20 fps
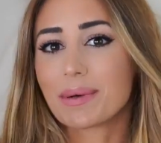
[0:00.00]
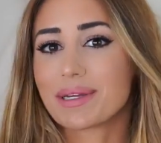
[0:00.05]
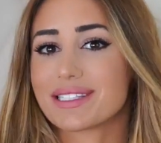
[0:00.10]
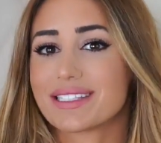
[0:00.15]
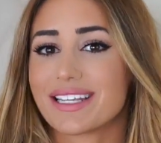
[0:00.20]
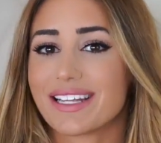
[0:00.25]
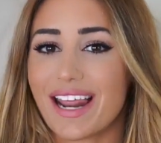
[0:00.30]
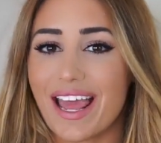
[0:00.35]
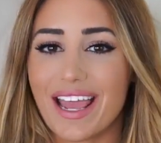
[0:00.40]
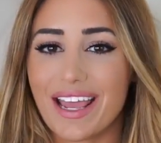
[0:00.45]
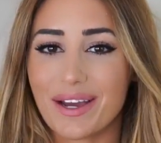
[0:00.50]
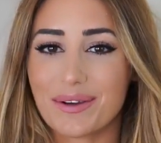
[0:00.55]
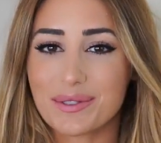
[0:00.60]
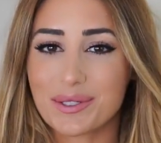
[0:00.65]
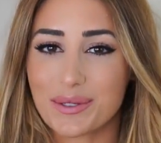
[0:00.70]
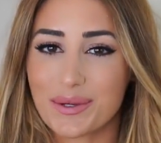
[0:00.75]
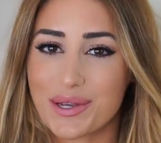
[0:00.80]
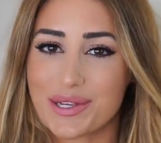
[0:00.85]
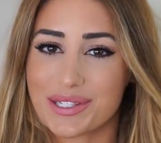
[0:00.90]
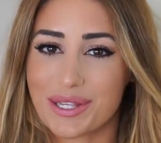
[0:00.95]
But today
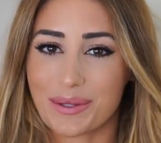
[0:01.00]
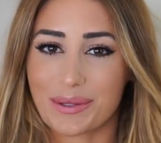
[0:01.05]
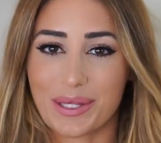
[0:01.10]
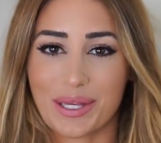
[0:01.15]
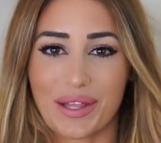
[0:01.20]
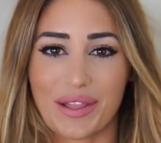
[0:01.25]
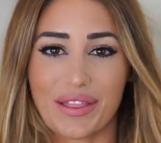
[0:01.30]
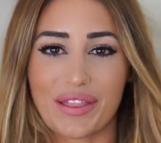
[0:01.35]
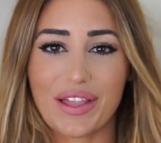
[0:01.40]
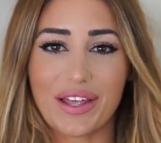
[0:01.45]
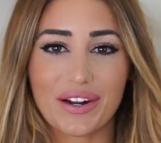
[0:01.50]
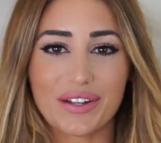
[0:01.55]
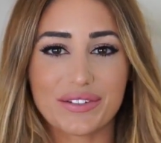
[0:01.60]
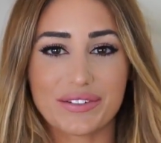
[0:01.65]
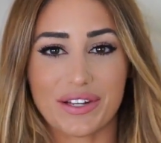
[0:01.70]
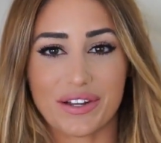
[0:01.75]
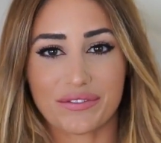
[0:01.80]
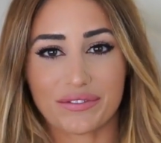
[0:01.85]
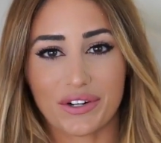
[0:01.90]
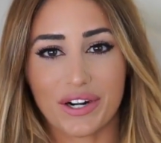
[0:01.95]
I'm doing something a
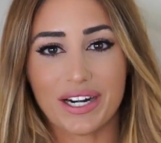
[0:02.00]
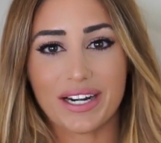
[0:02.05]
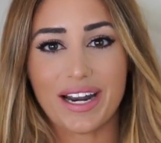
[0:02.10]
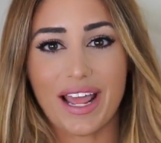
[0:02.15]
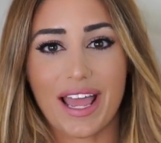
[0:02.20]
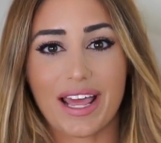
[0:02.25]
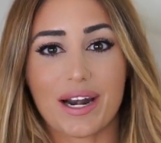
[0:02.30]
little different,